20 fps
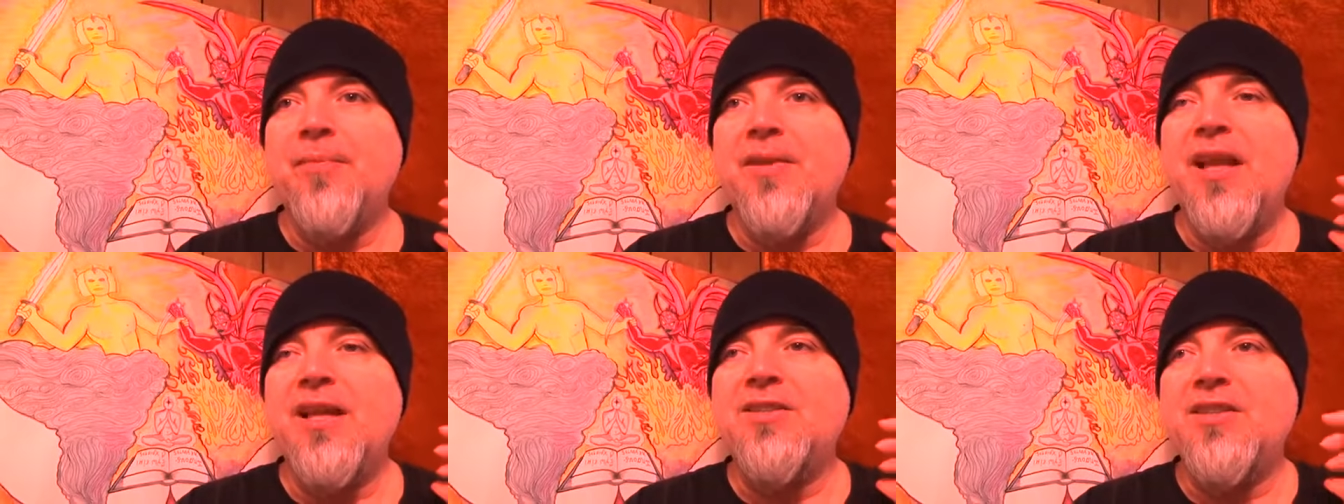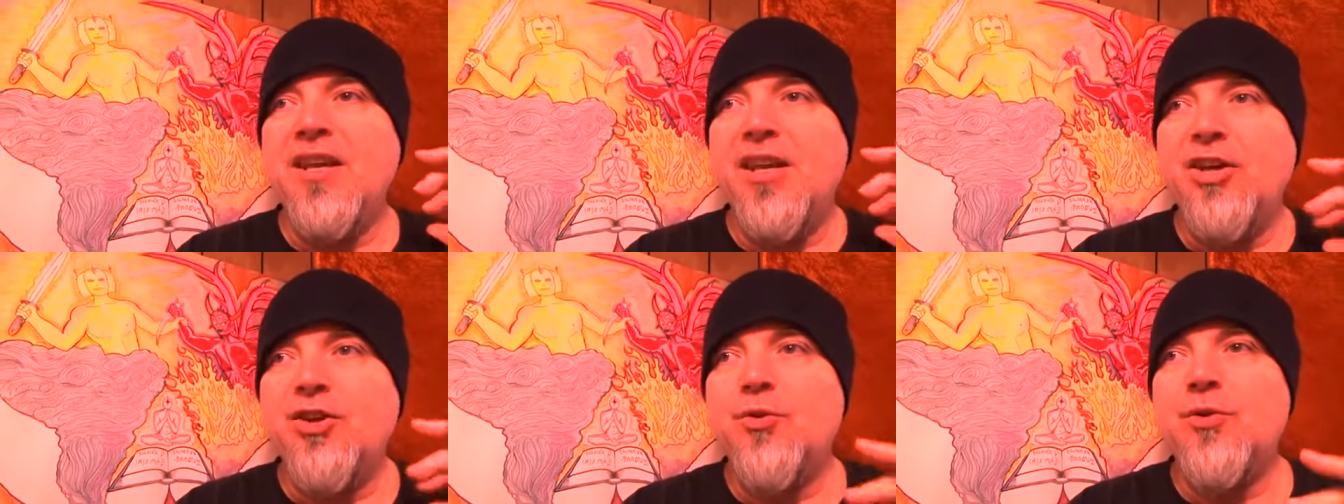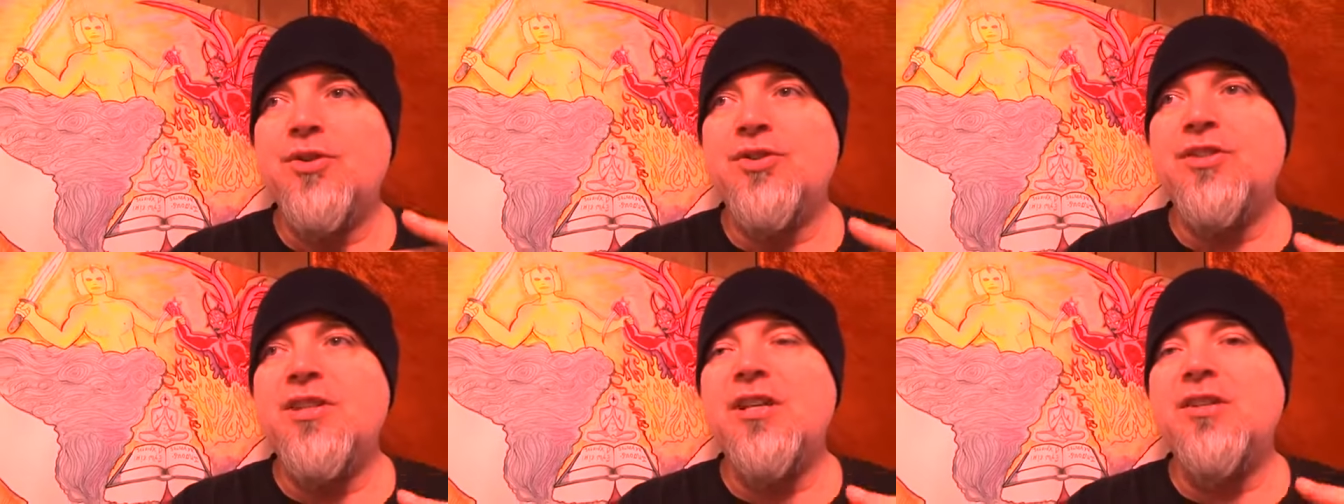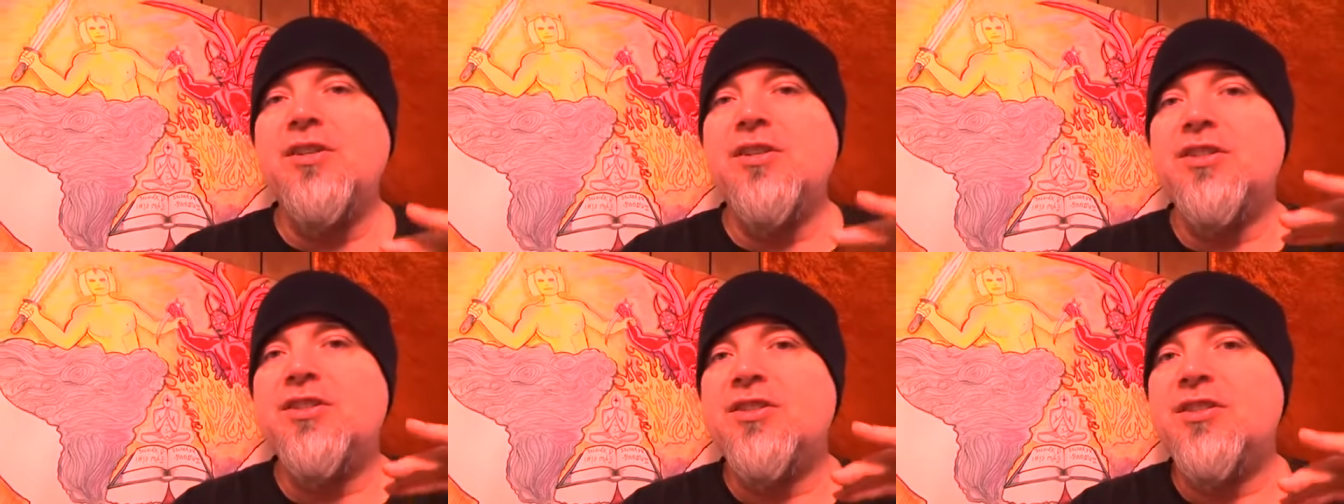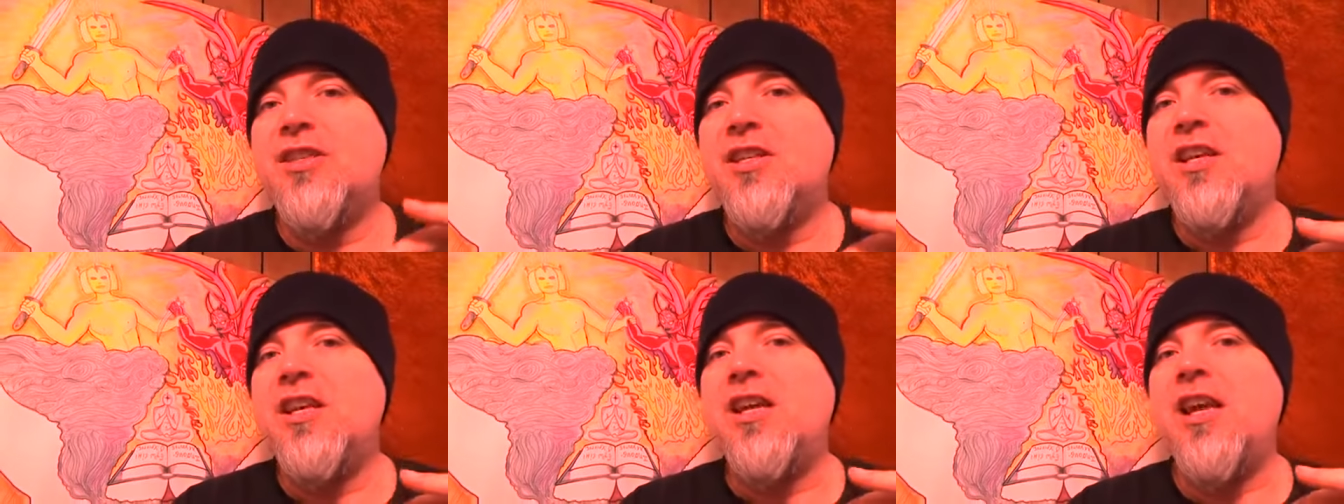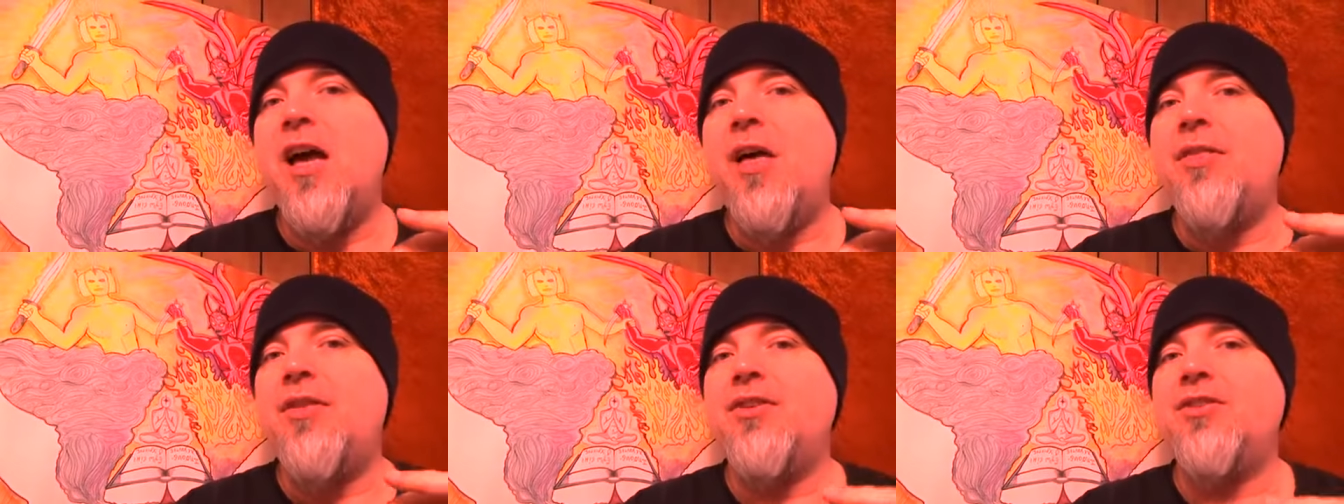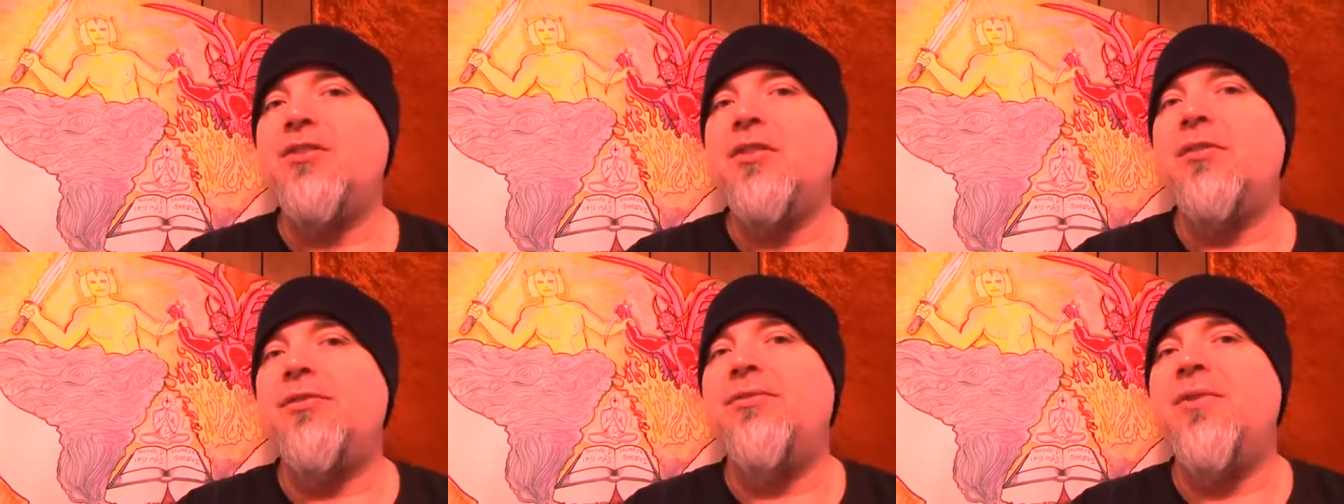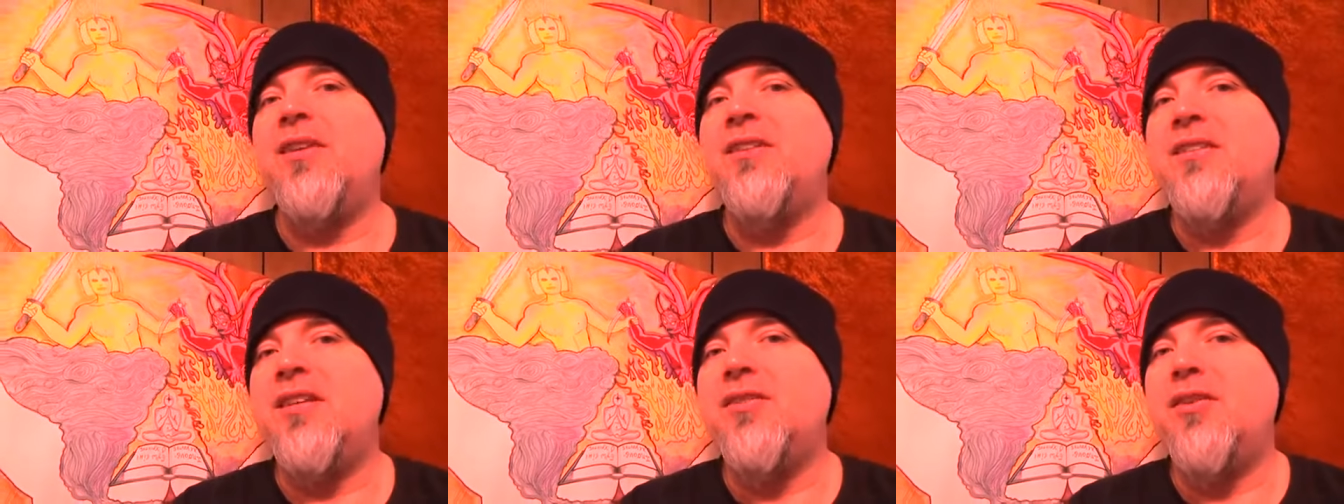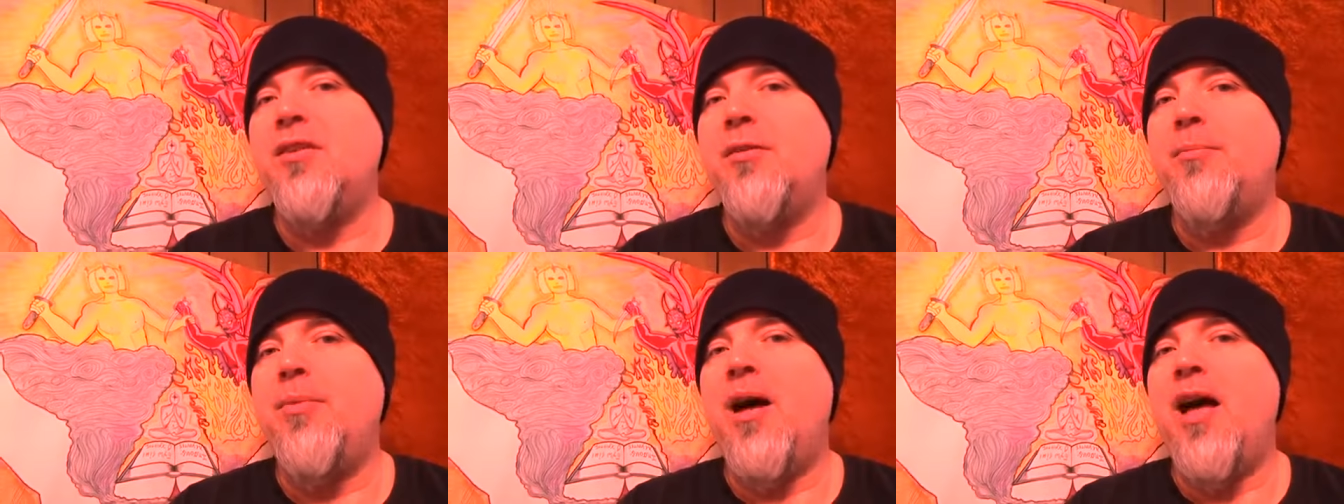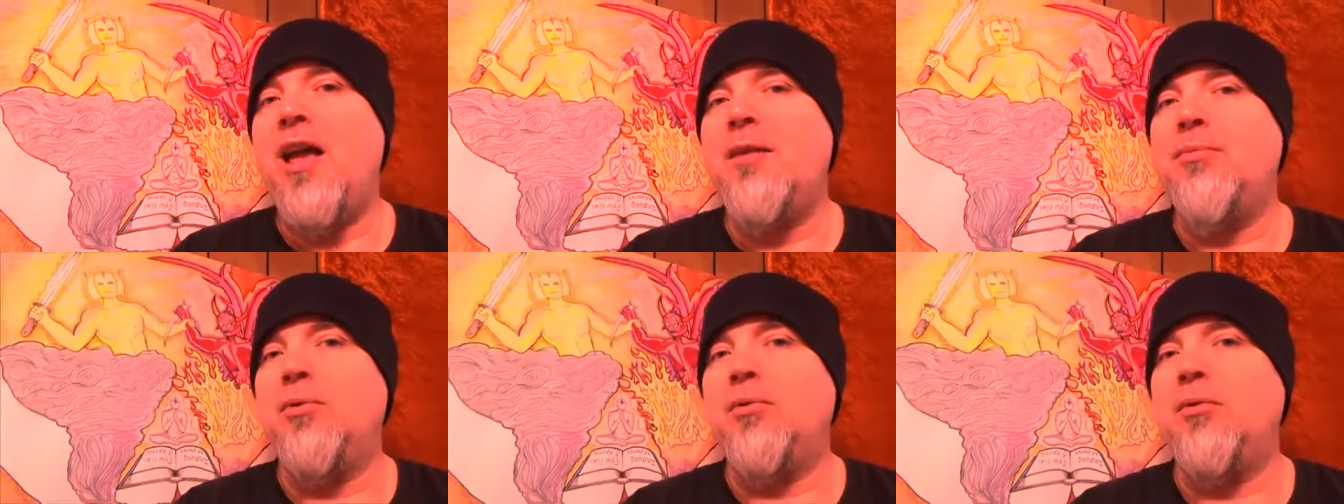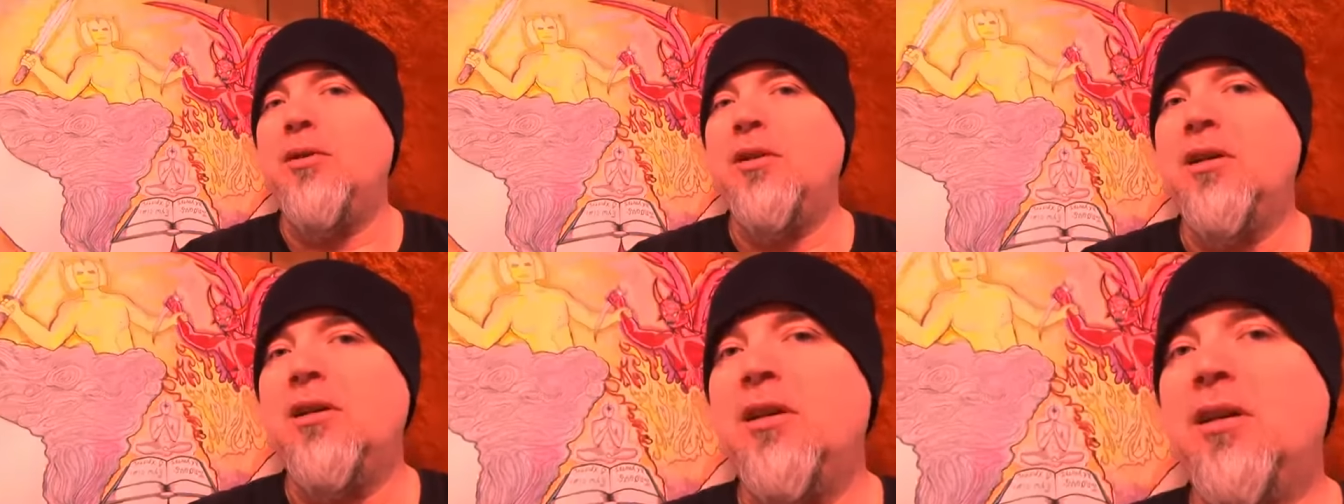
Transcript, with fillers: it's interesting to see how this stuff fits into the Bible.